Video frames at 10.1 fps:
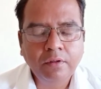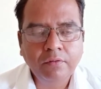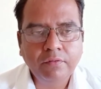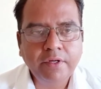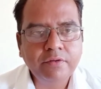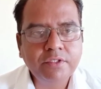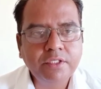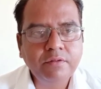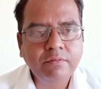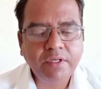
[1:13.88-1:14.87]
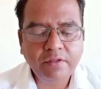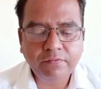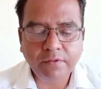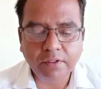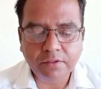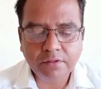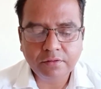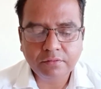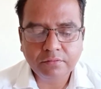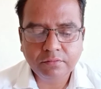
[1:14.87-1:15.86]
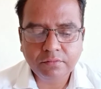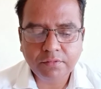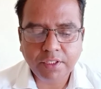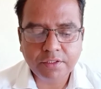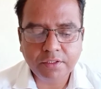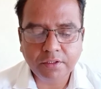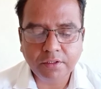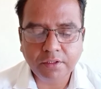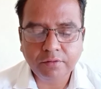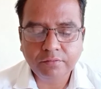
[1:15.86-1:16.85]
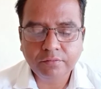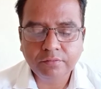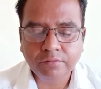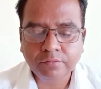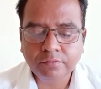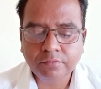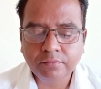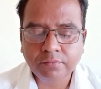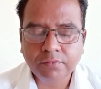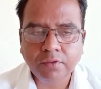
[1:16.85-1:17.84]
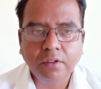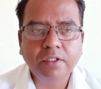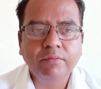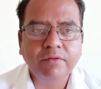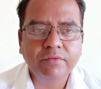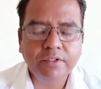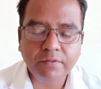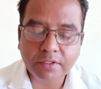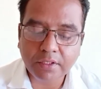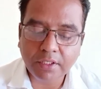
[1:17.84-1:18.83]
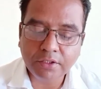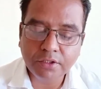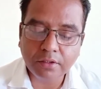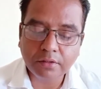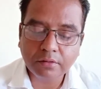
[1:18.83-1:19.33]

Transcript: We have seen many fields yesterday or in my previous lecture.